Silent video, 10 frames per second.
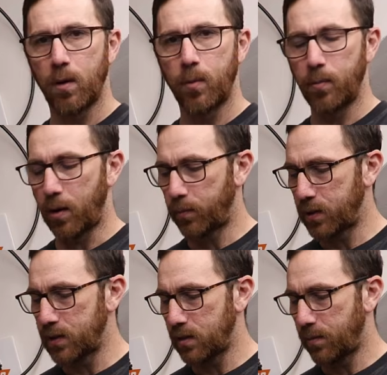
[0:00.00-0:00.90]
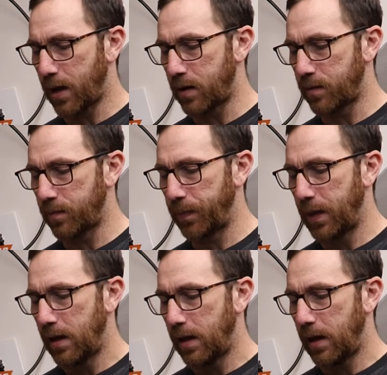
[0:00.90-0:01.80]
rubber bumpers in the bottom,
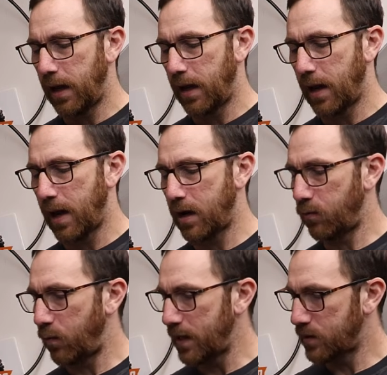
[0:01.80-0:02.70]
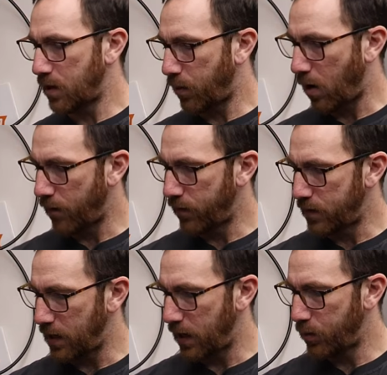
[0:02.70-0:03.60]
and I had it raised up off
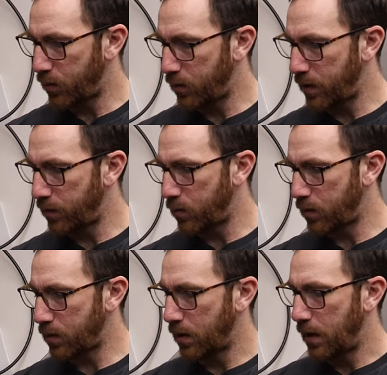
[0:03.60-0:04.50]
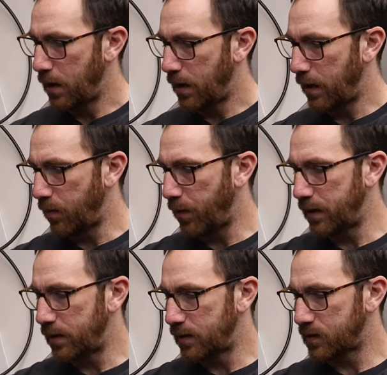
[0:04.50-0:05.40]
the table a bit more, and the
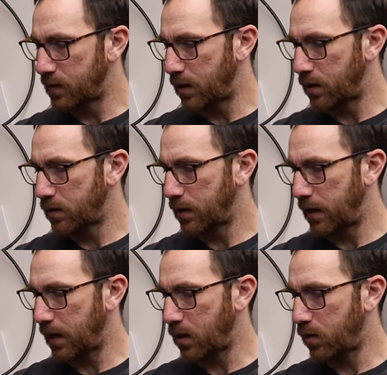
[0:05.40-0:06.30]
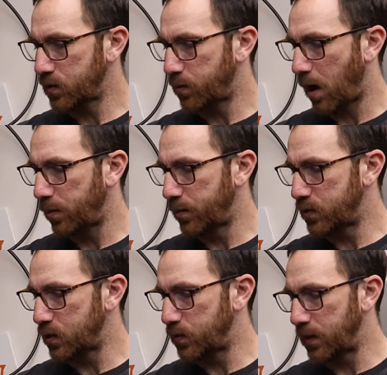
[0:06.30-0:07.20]
button in the center, and that caused
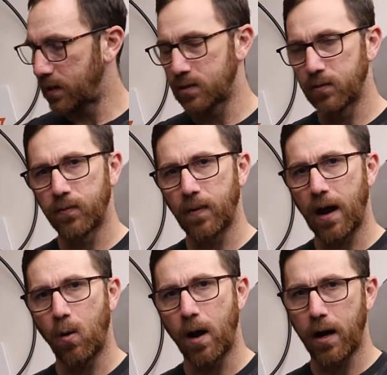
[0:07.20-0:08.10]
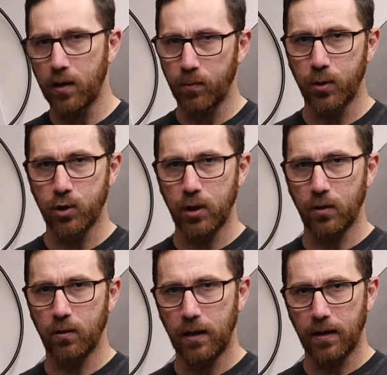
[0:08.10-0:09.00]
problems just because of how high you're
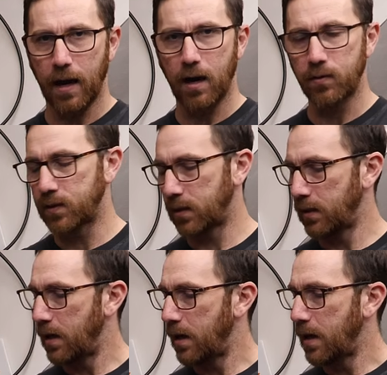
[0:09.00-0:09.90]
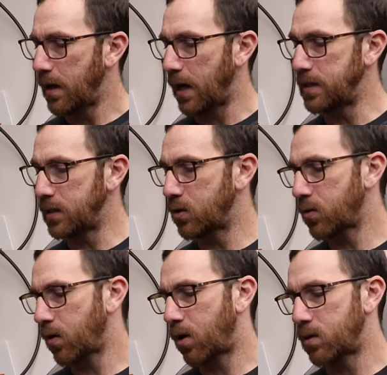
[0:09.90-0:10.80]
pushing in the housing. I did go
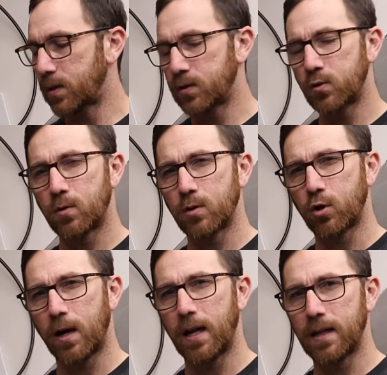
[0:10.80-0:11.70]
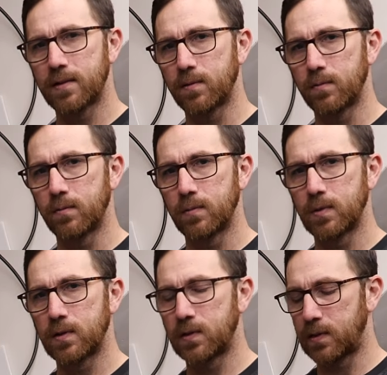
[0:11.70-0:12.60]
to the hardware store to try to get some
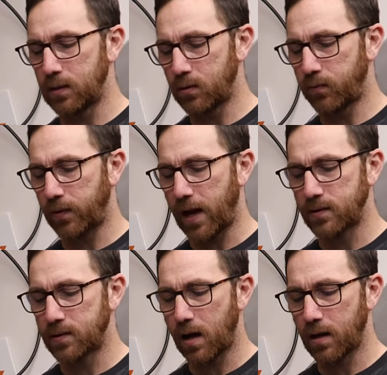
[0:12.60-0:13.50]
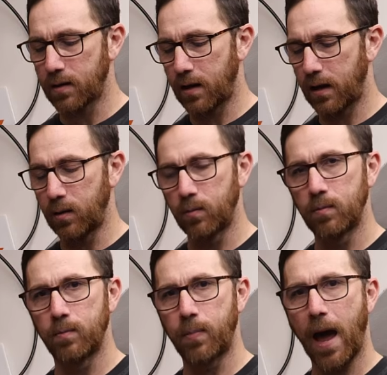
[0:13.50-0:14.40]
steel flat stock that I
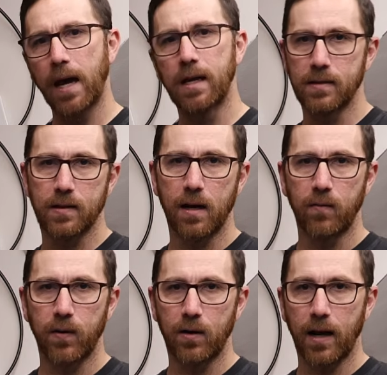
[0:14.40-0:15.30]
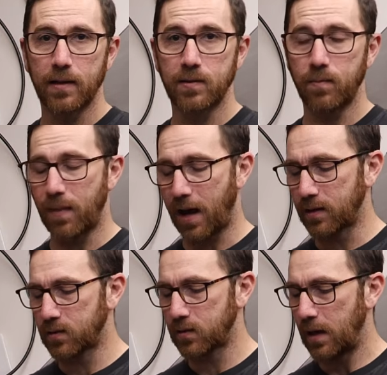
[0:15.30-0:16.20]
could pack inside of here to add some
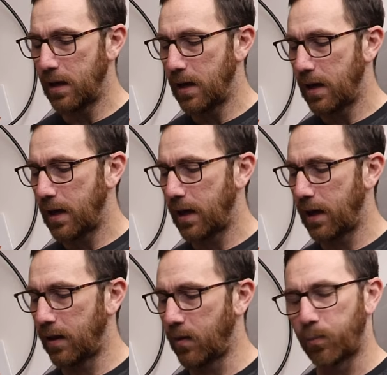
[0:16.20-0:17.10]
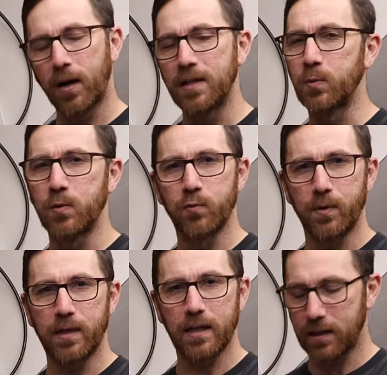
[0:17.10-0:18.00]
mass, and the price was
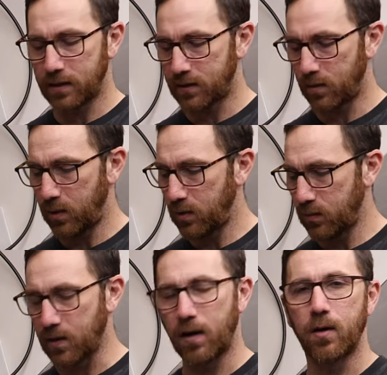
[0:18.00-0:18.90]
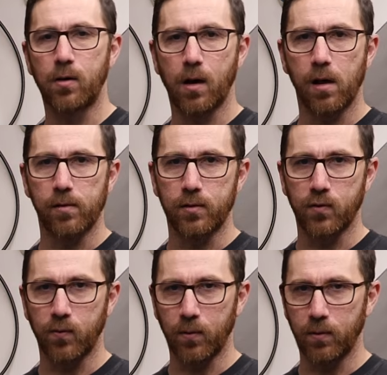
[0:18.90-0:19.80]
ridiculous. I mean, it was
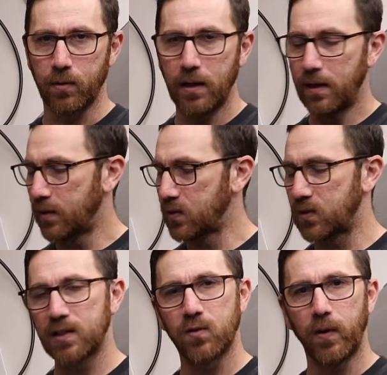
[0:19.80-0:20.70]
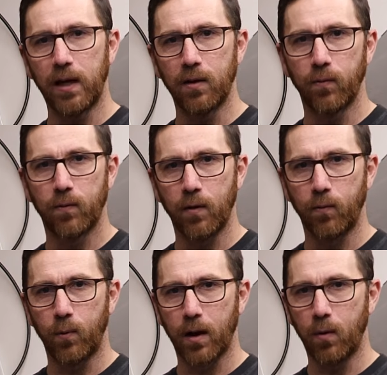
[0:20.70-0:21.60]
$100 for 6 feet
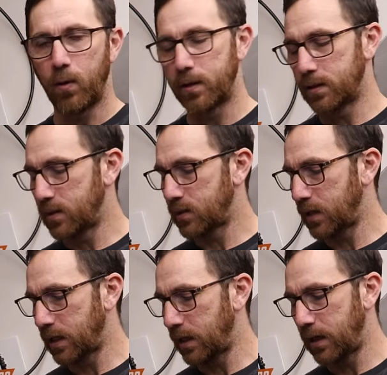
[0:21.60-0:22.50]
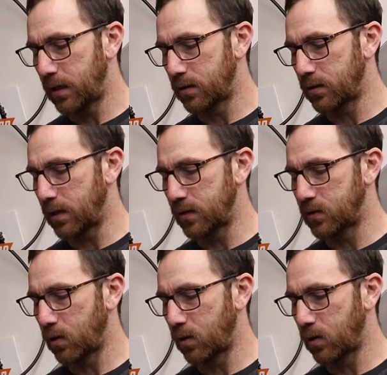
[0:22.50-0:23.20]
of what I wanted to stick in here, and